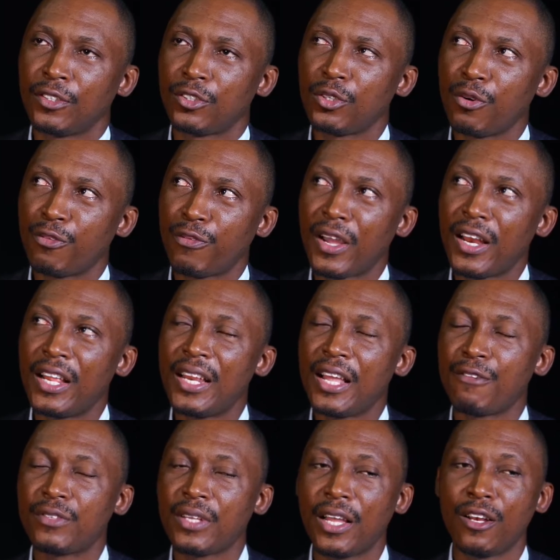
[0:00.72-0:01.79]
So finally,
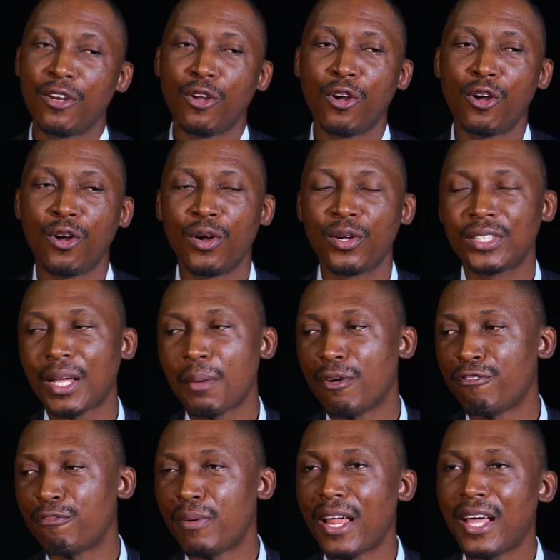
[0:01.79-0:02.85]
after a long time
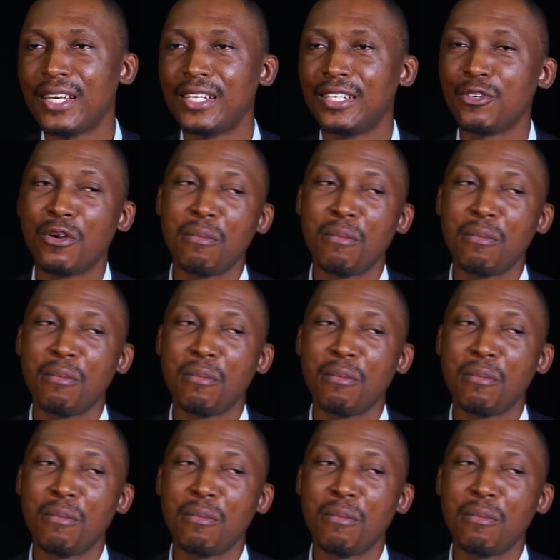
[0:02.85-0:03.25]
of planning,